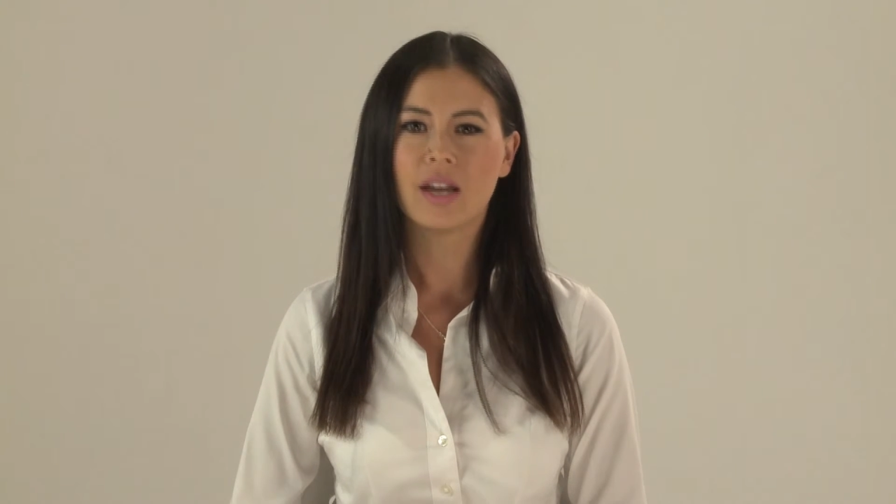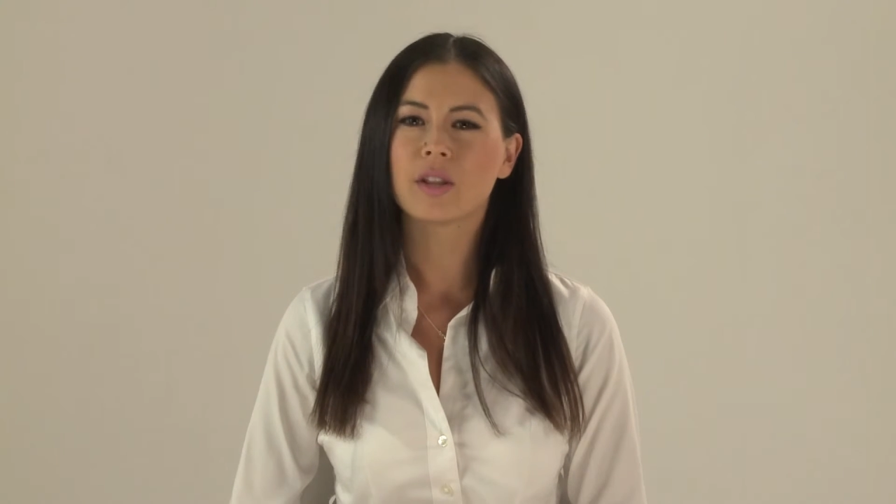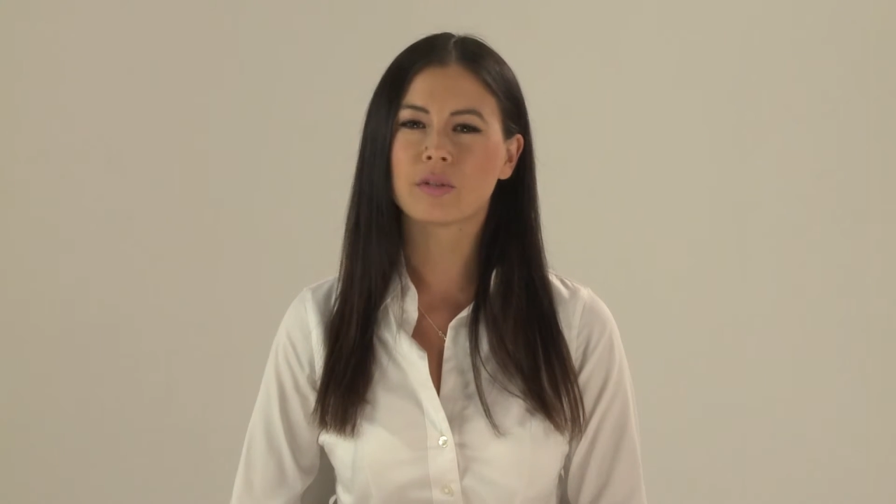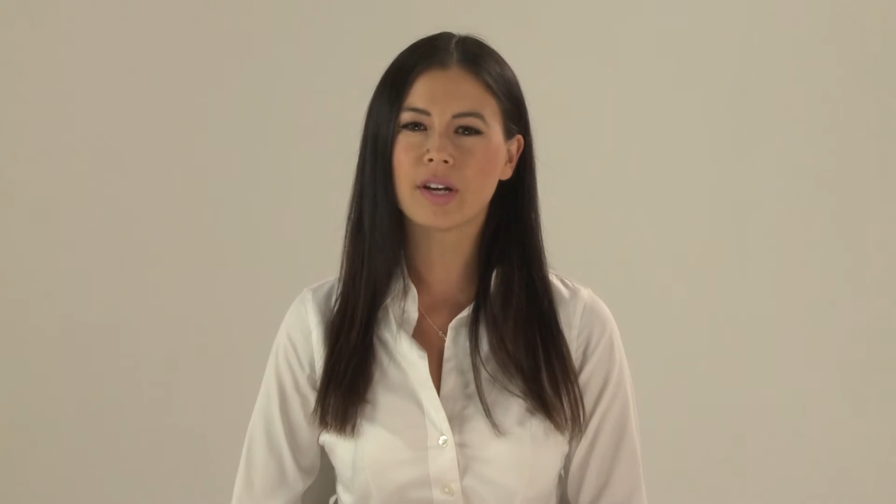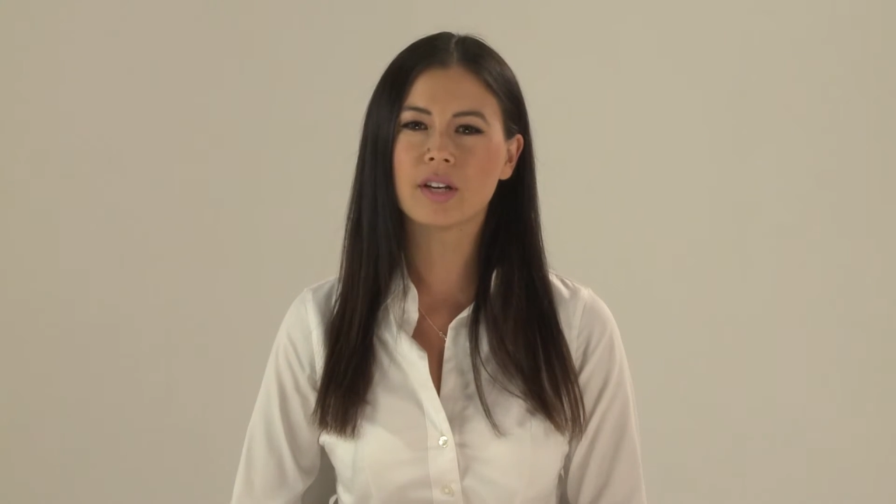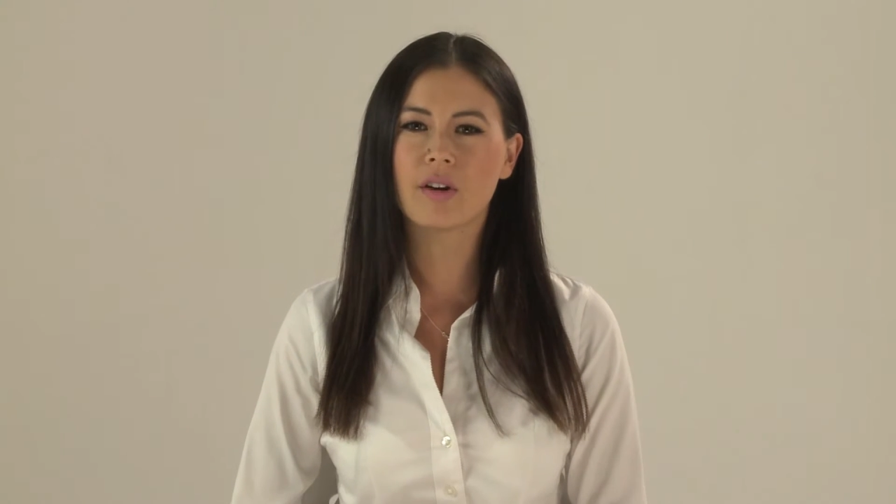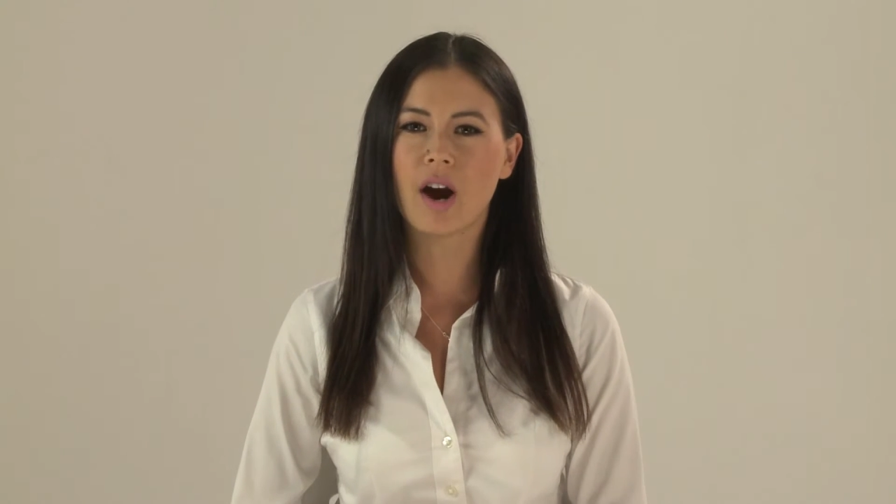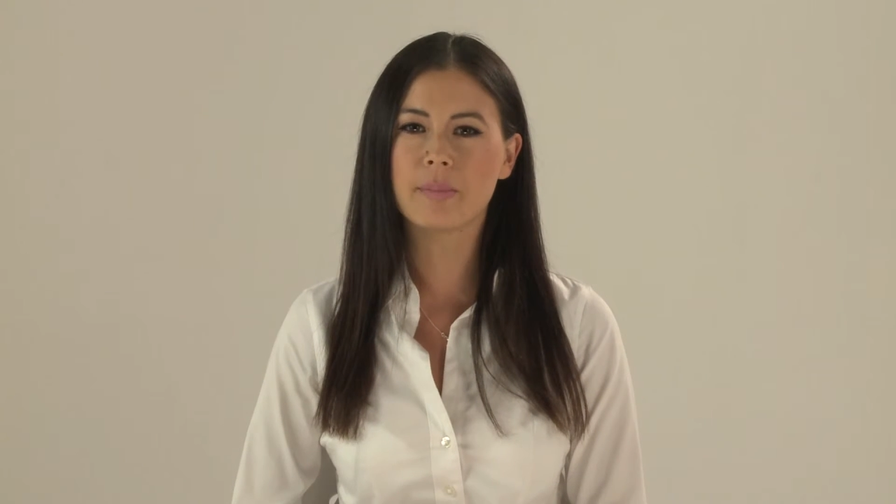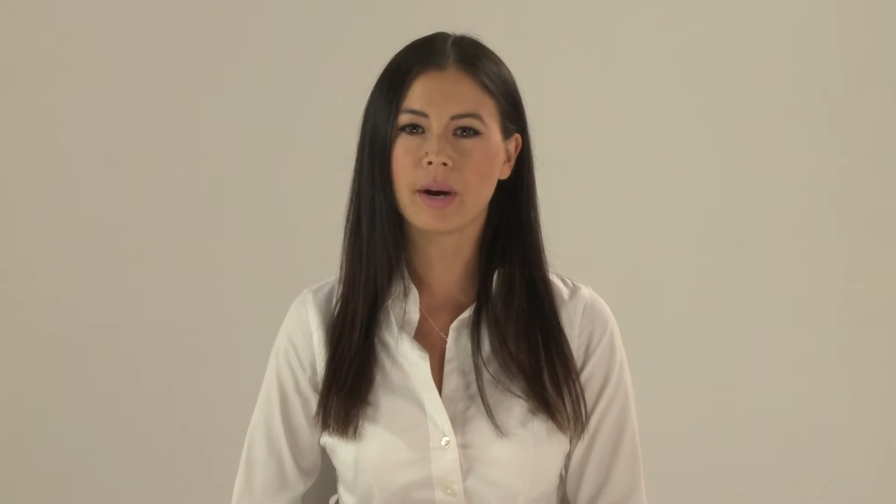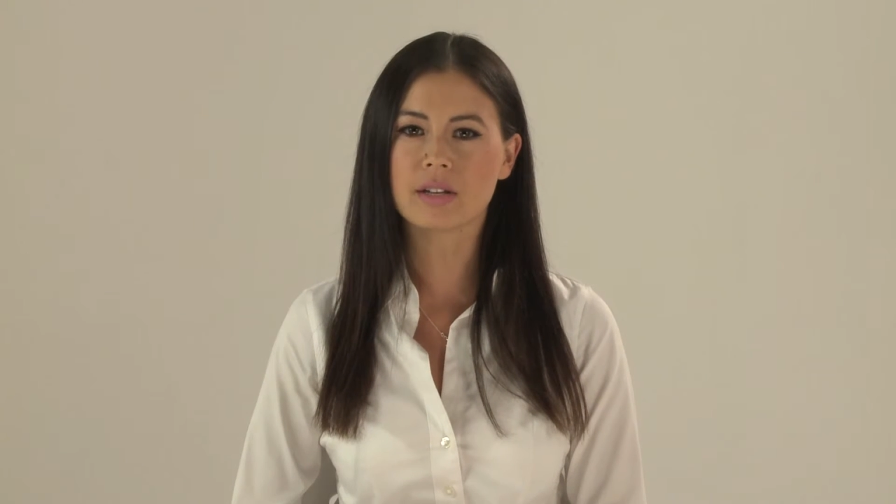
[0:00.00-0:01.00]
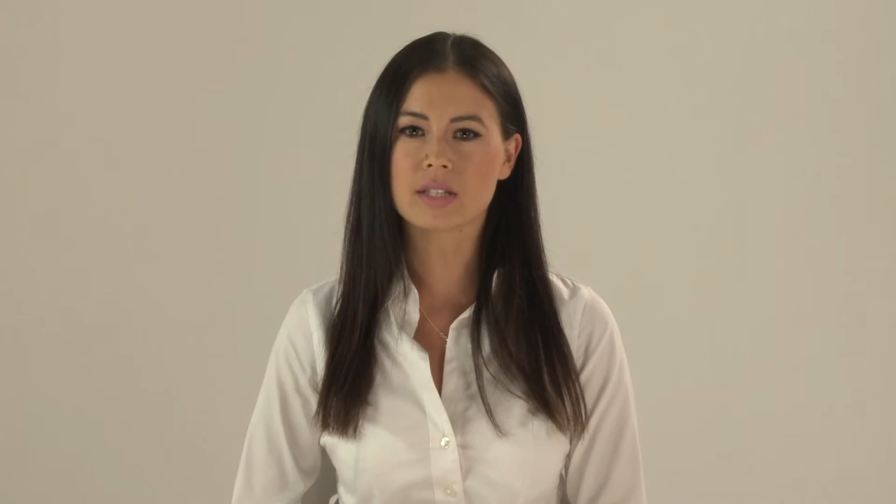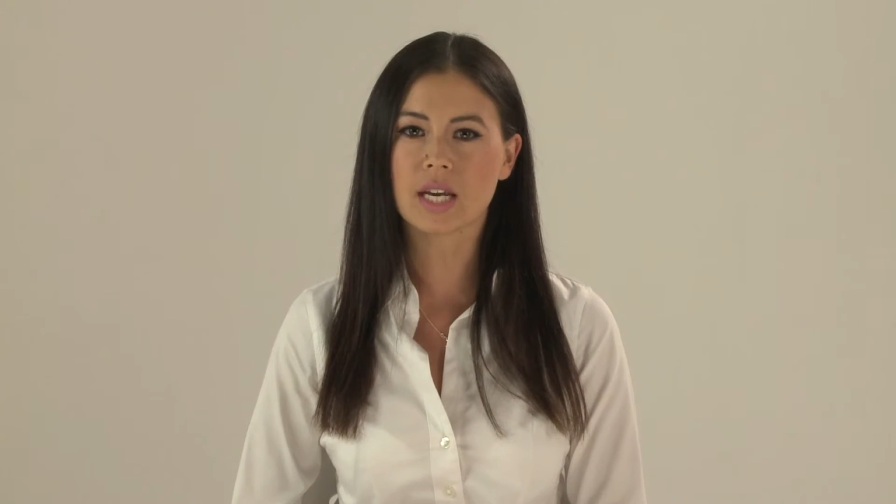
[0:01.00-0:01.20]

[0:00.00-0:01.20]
Threading your eyebrows